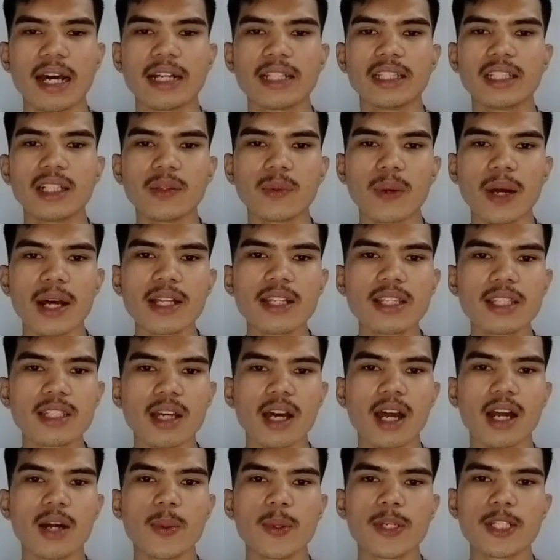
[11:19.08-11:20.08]
The rods
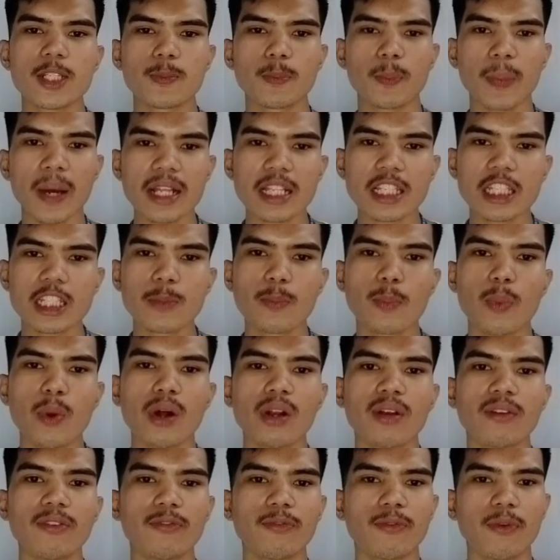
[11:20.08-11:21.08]
are
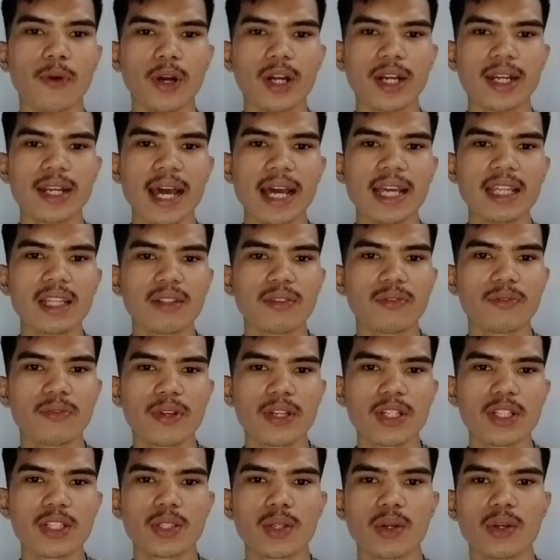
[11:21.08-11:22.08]
responsible for night
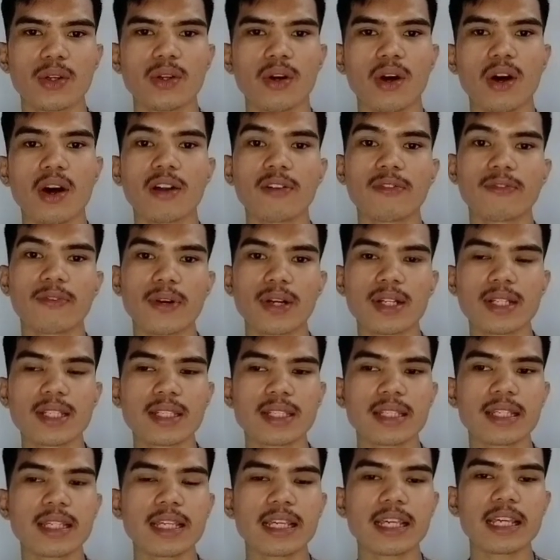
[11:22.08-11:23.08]
vision or for
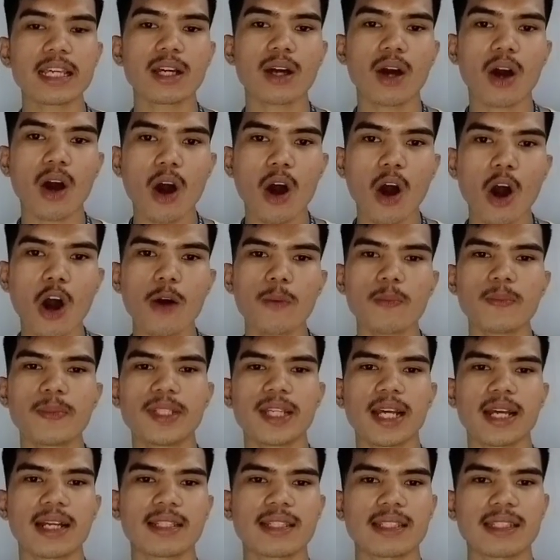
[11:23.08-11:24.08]
seeing
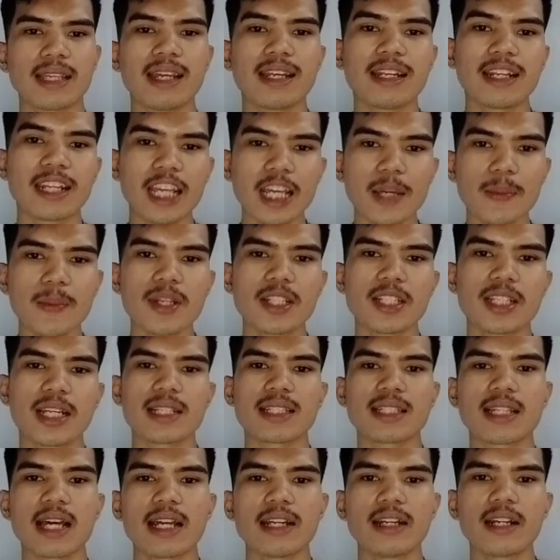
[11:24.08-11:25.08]
objects and
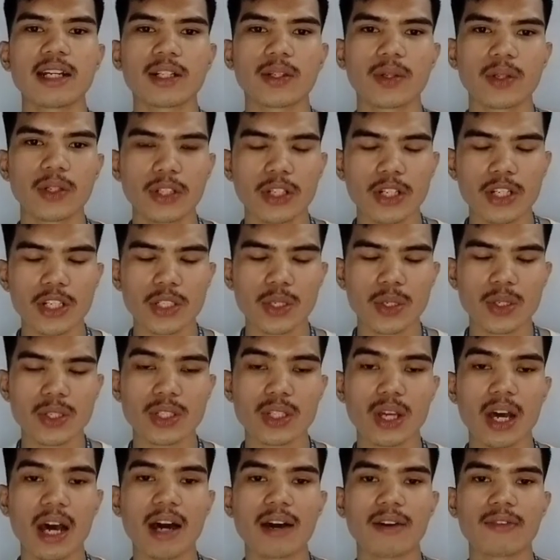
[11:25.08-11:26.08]
images under
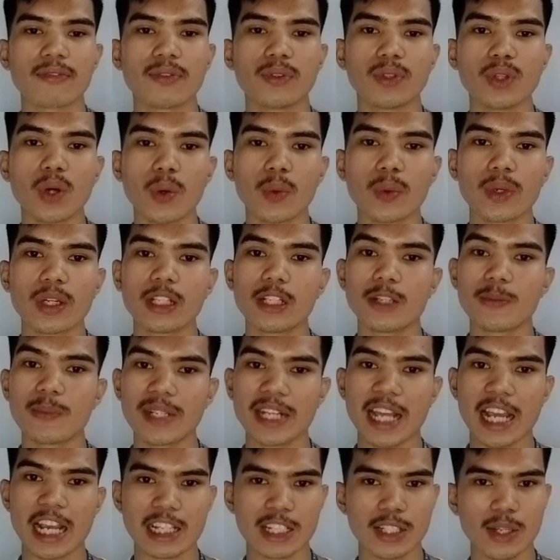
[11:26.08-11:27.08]
conditions of low
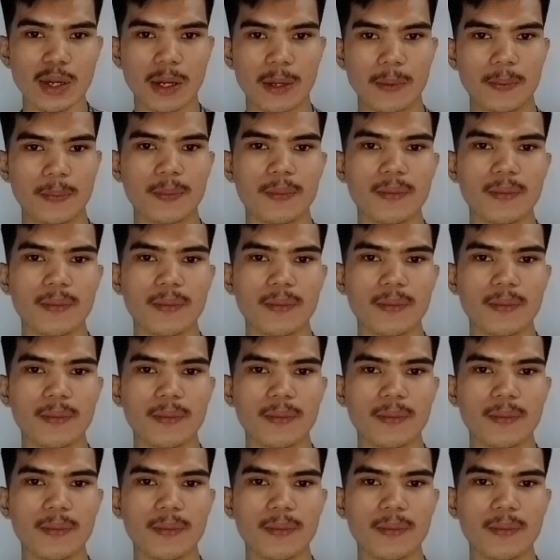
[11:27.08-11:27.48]
illumination.